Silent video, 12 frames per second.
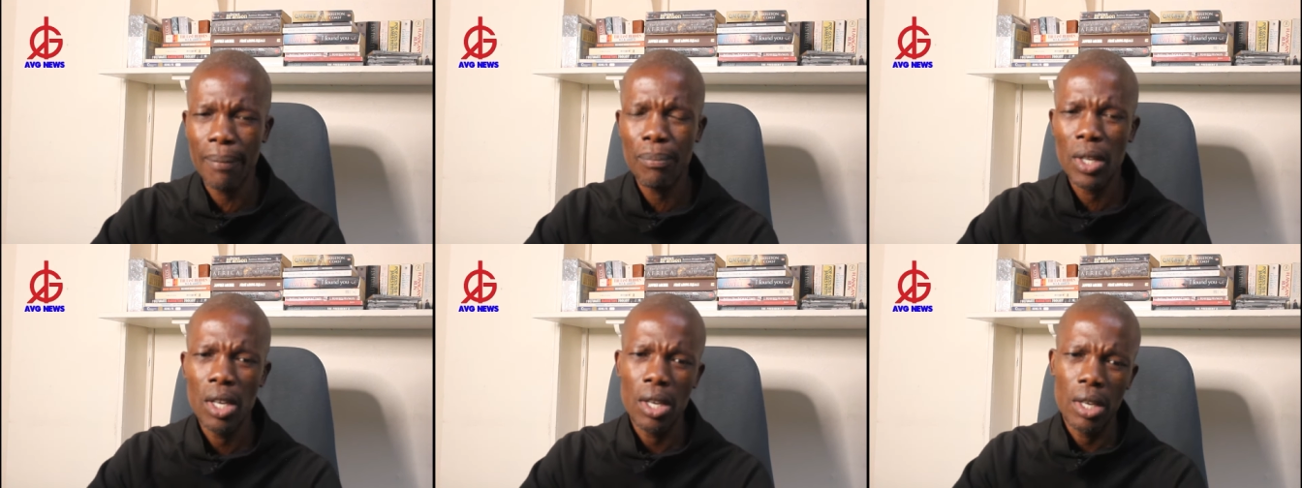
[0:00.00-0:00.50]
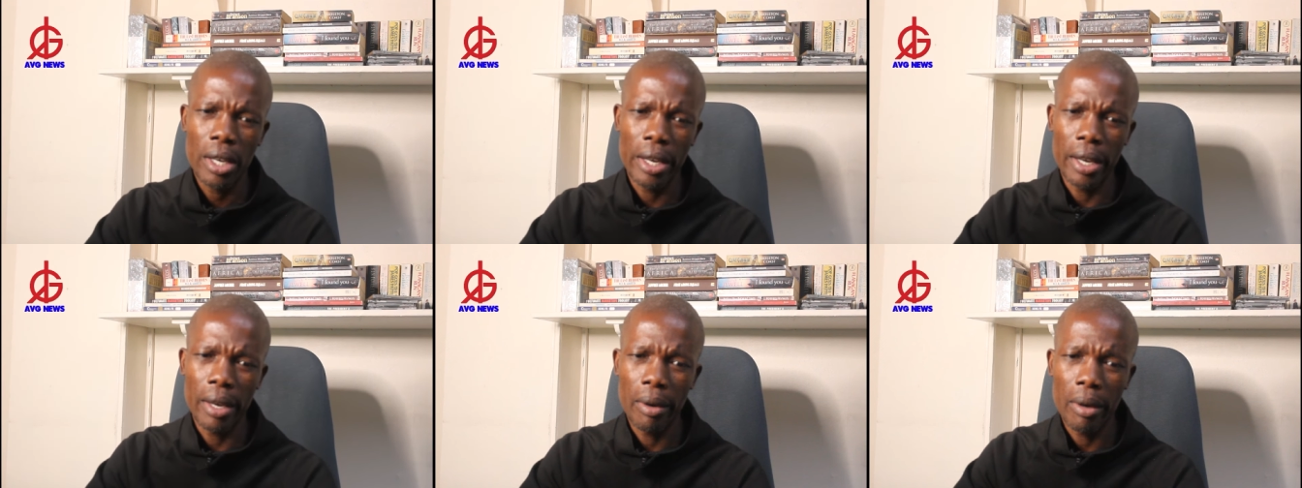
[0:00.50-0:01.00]

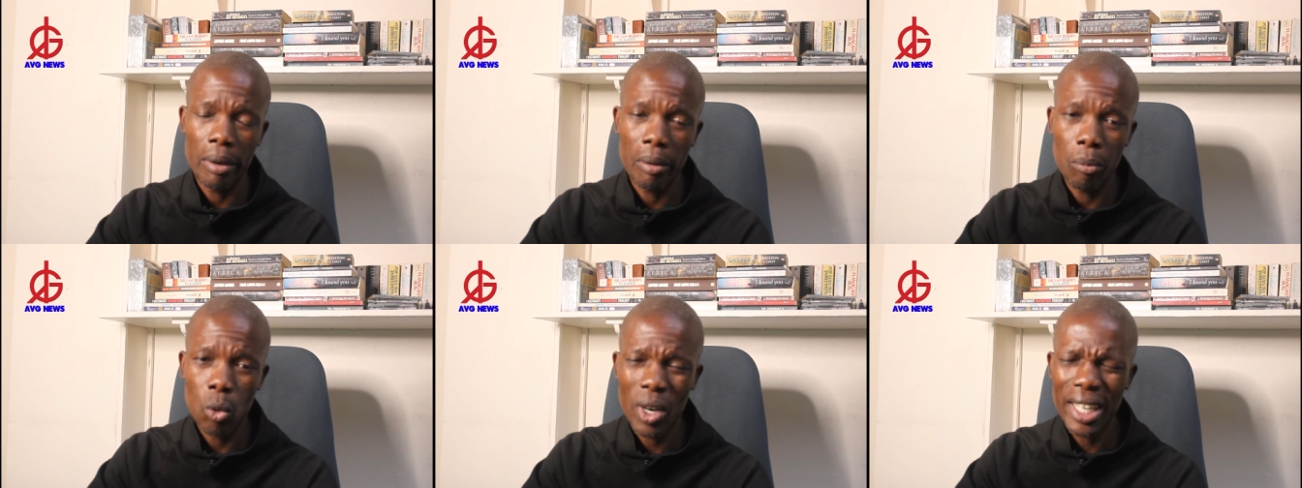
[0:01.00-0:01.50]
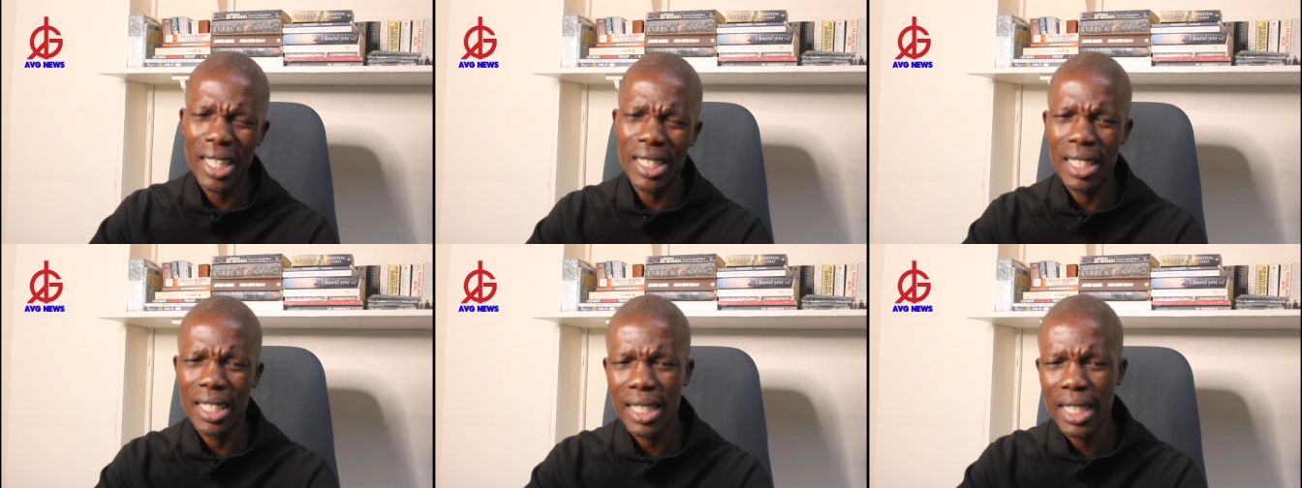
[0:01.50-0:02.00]
Uh, Mkwanazi
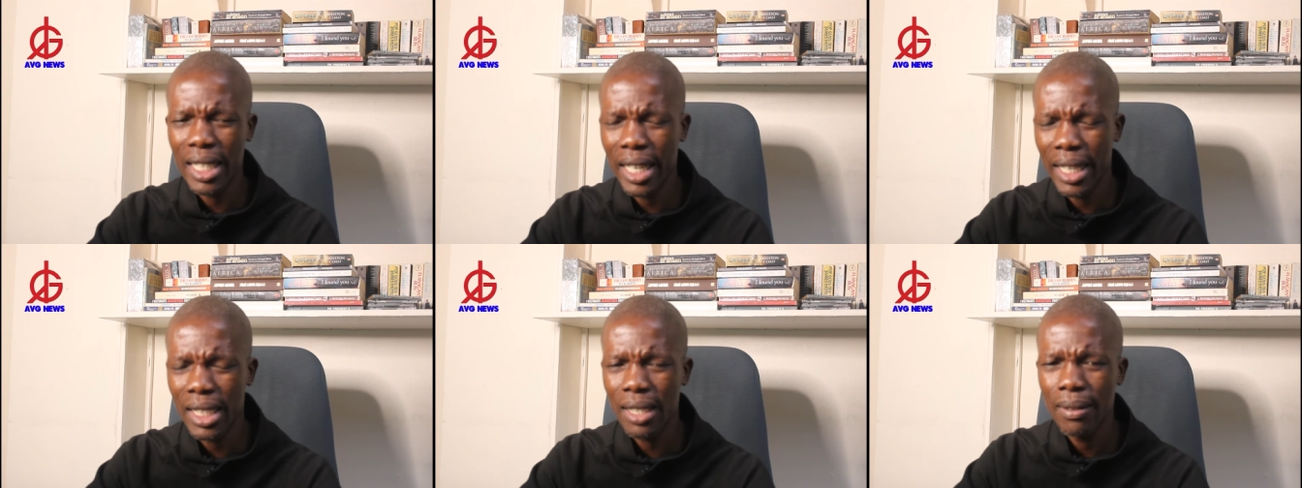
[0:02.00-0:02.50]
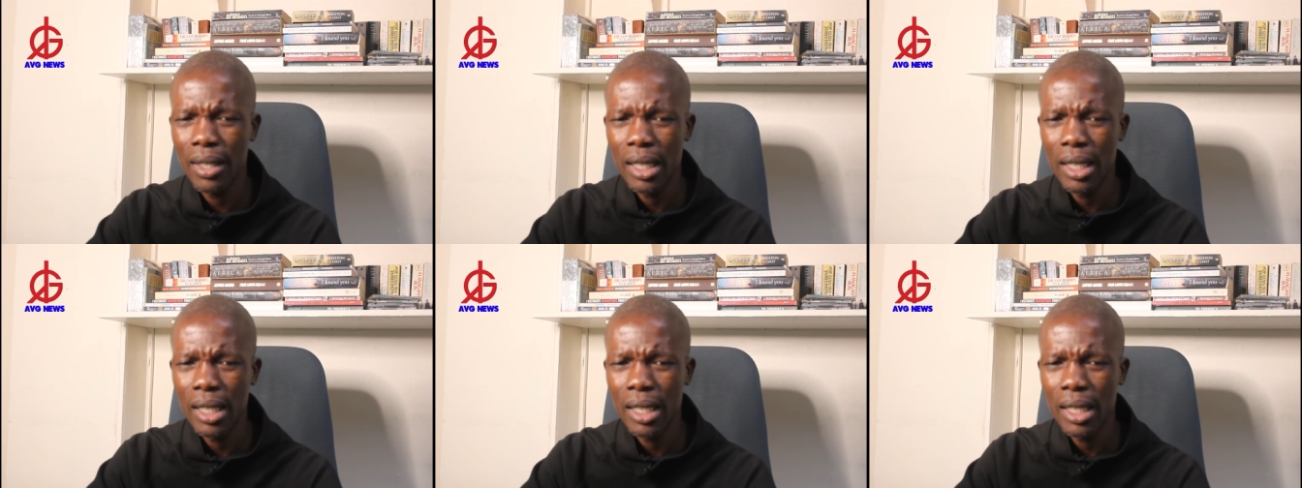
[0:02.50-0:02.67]
had said that